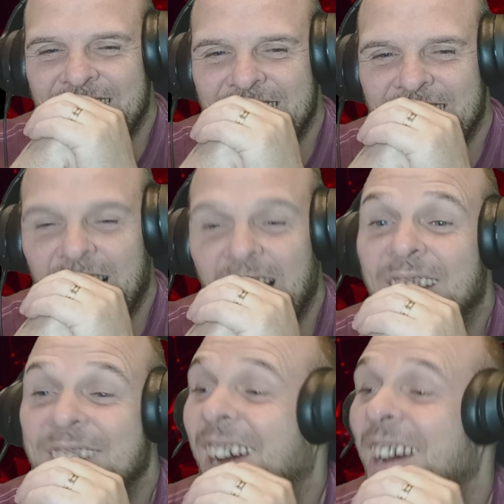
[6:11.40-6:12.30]
oh,
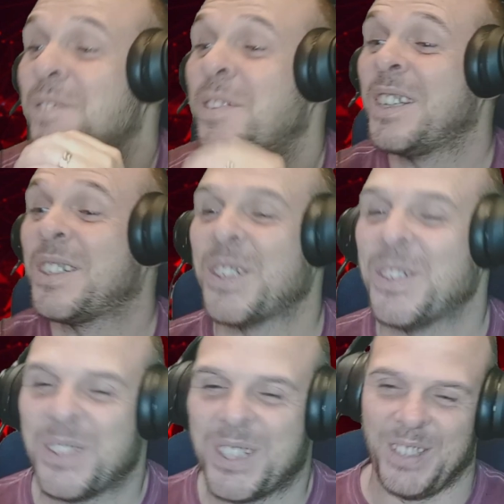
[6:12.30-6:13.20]
no, it finished too
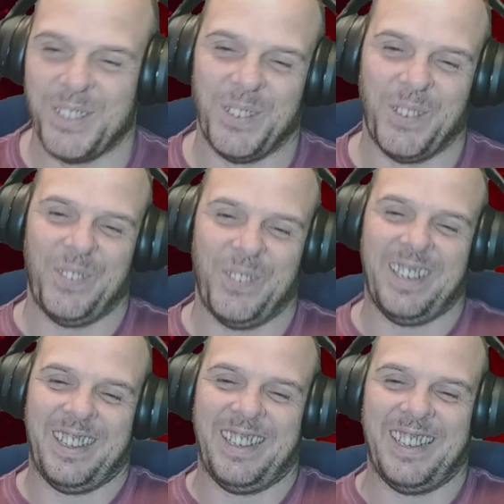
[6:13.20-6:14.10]
soon.
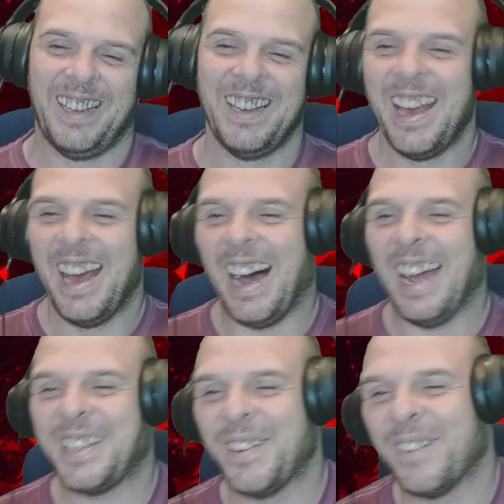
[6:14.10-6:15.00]
I
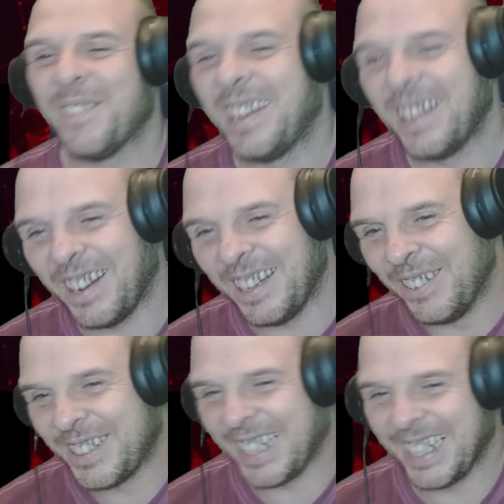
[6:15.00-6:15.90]
do. I really like
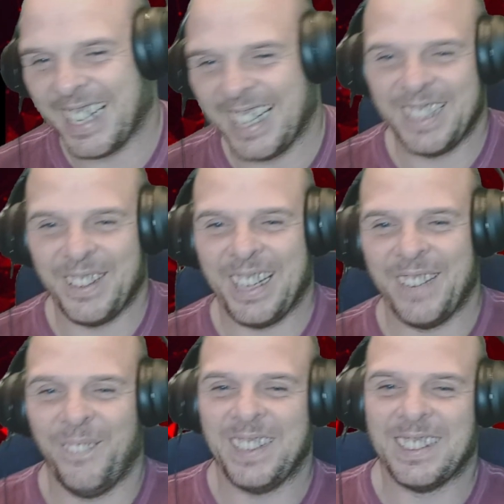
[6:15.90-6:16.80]
Louis C.K. He
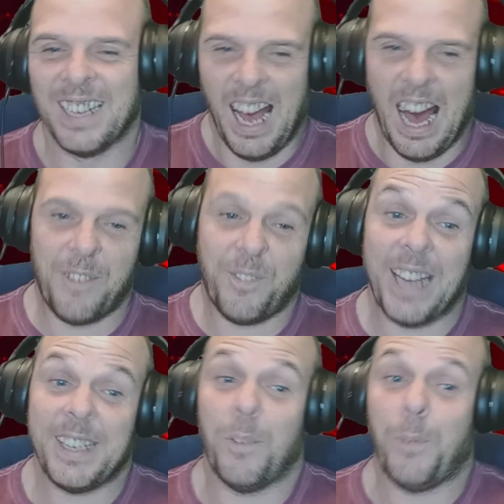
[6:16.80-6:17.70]
always... I
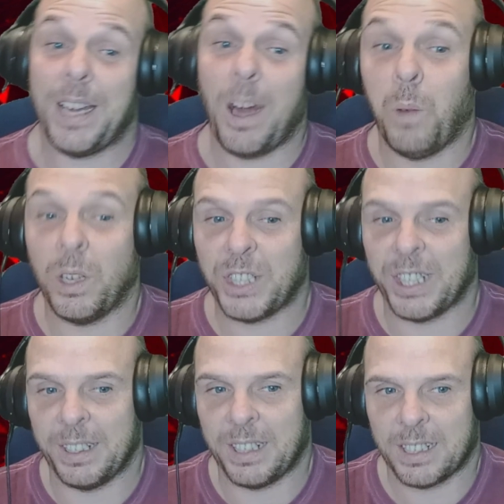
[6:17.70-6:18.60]
find that when I watch
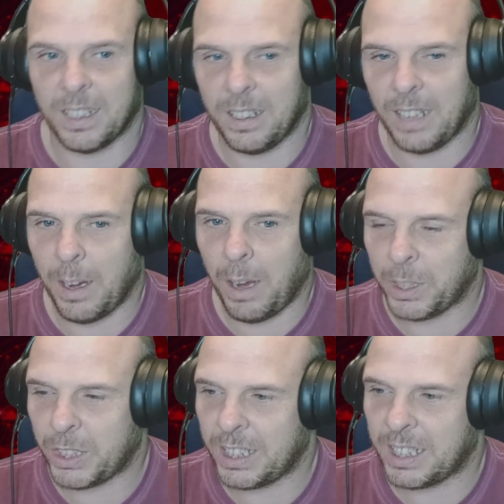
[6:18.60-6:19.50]
his
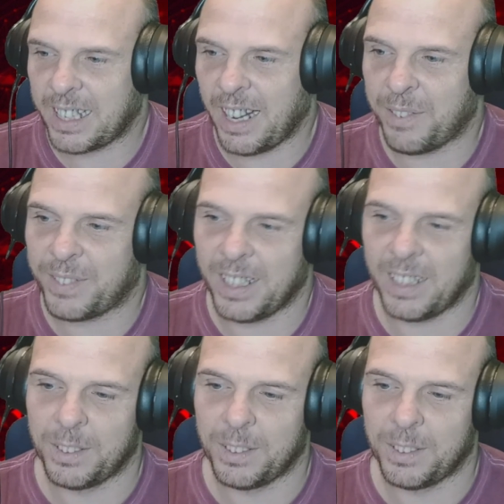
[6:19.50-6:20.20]
stuff that